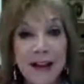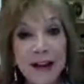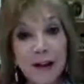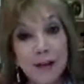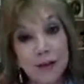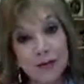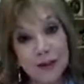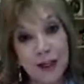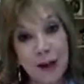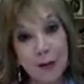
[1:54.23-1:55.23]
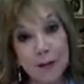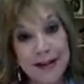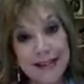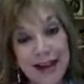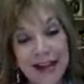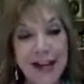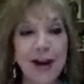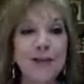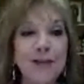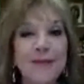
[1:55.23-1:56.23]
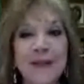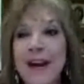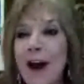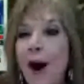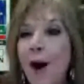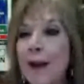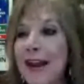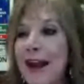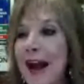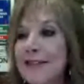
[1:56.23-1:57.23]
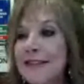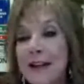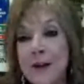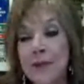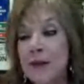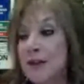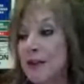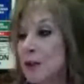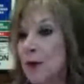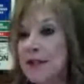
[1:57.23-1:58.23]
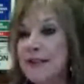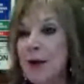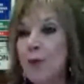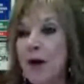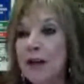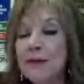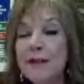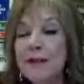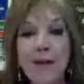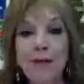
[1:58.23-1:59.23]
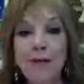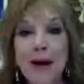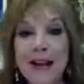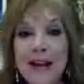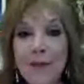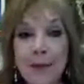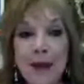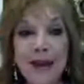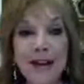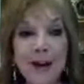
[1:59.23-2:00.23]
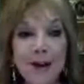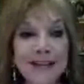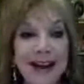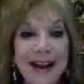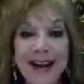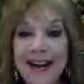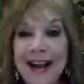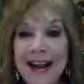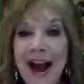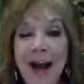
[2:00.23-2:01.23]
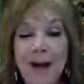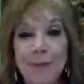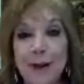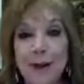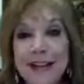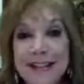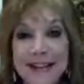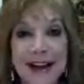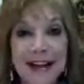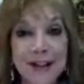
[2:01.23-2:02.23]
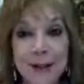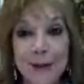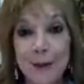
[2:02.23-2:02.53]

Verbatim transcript: yeah, checking with my tech here. Okay, guys just want to say welcome to everybody for being here today. I'm really excited to